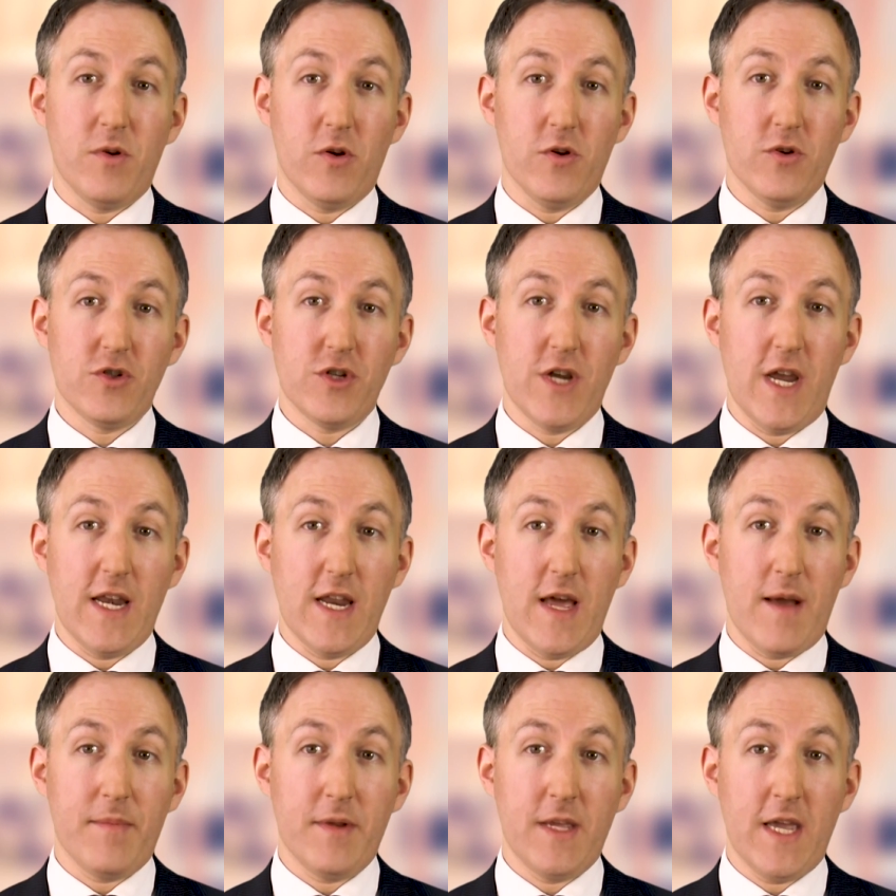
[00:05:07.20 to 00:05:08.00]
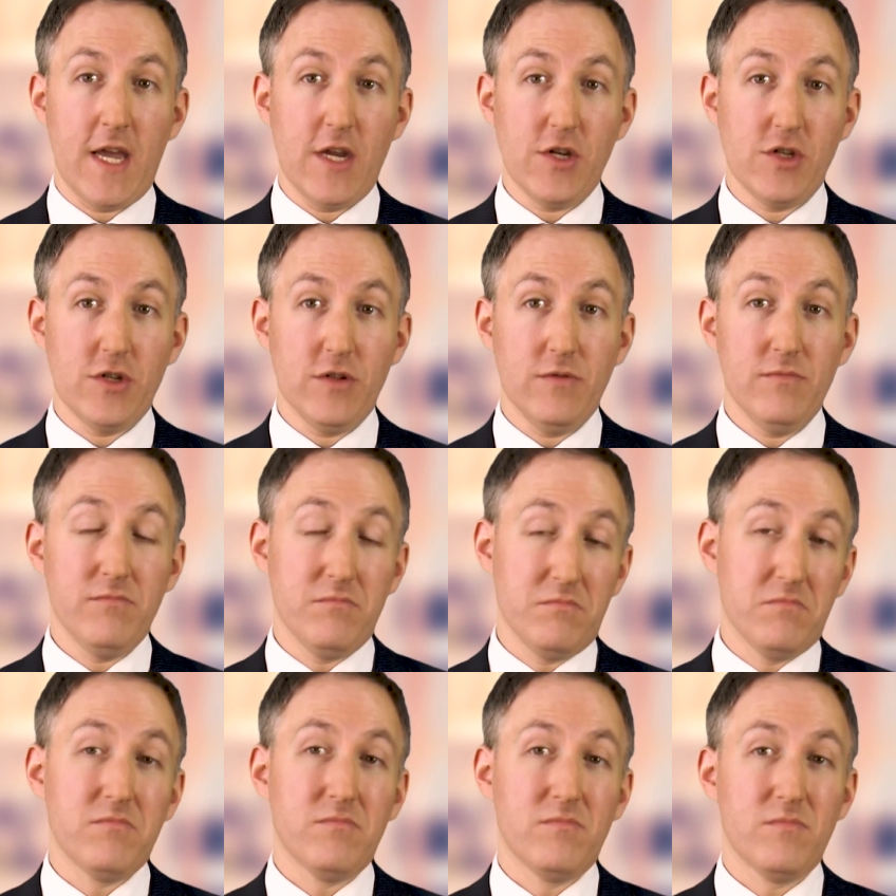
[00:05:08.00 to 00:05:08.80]
blockchain application
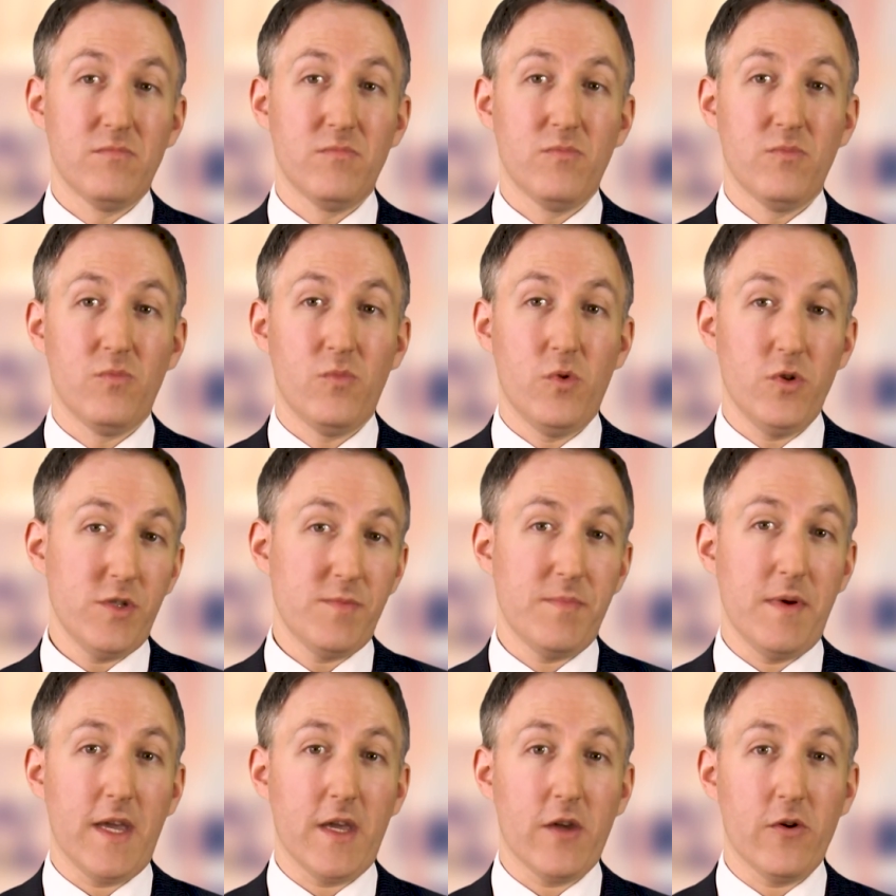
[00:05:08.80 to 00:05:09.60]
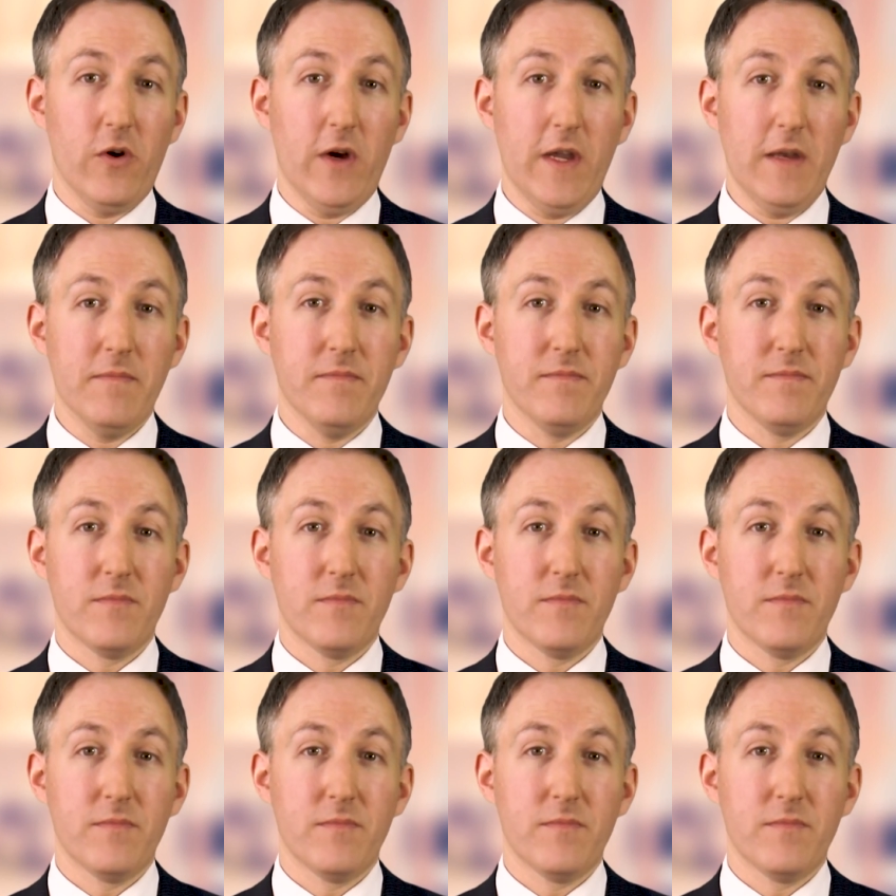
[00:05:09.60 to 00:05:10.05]
was Bitcoin,